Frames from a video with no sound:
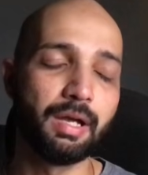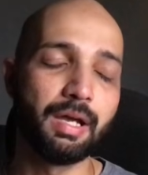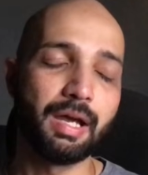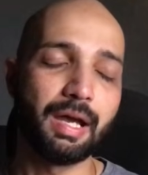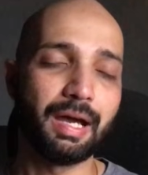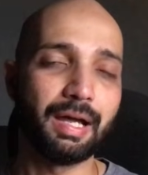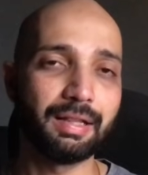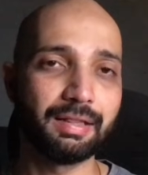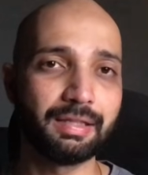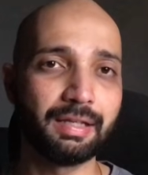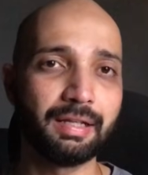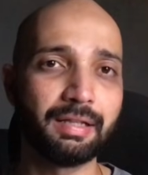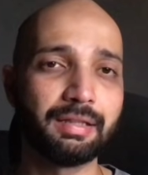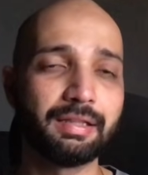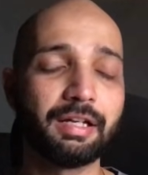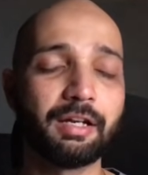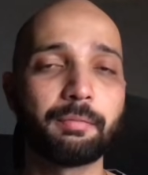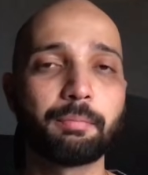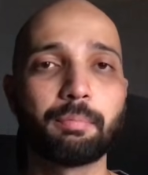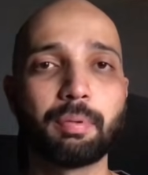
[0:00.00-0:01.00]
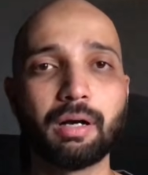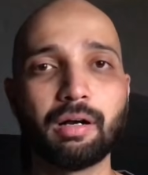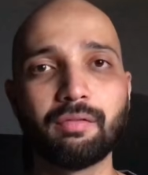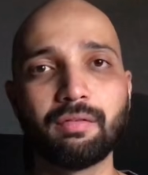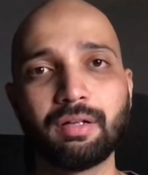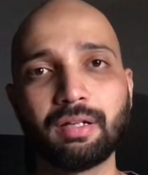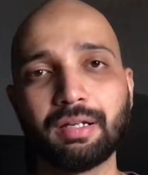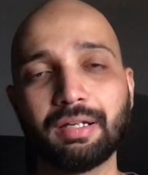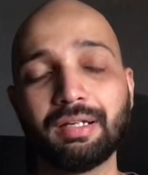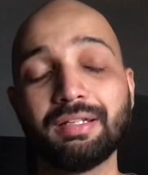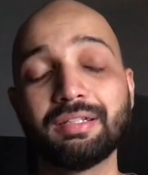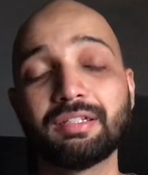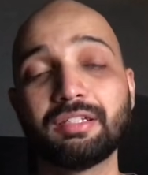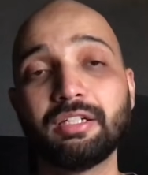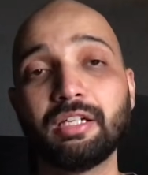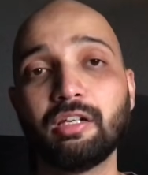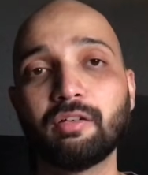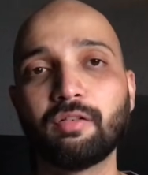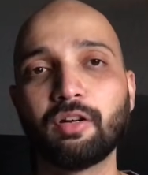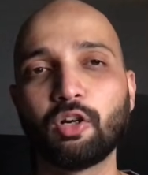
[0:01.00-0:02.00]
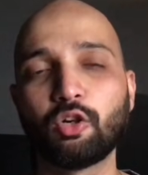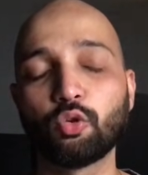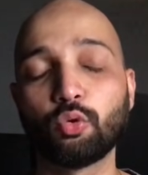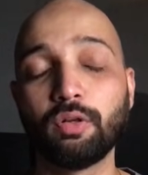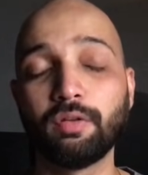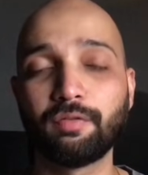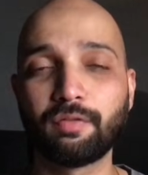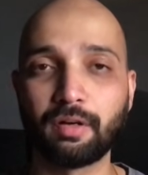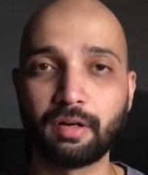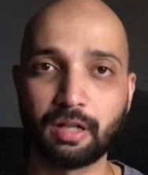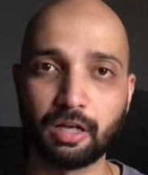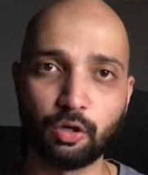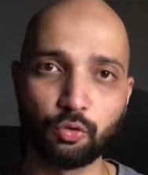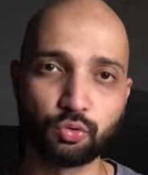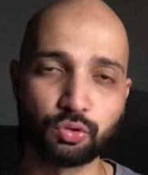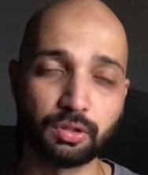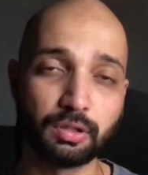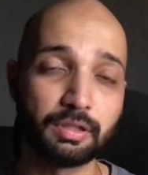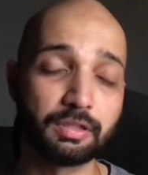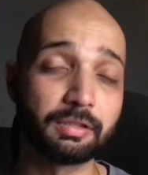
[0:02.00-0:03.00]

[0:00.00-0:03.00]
And then that power is delivered to different houses,